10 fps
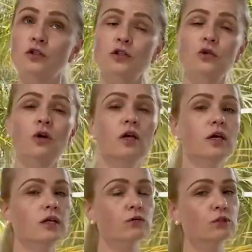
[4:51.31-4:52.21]
So
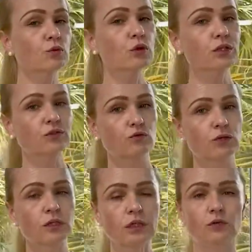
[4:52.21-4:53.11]
here's what it's
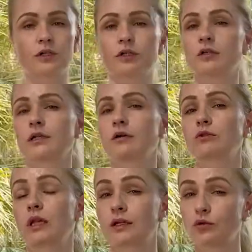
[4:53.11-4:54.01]
really critical and I would like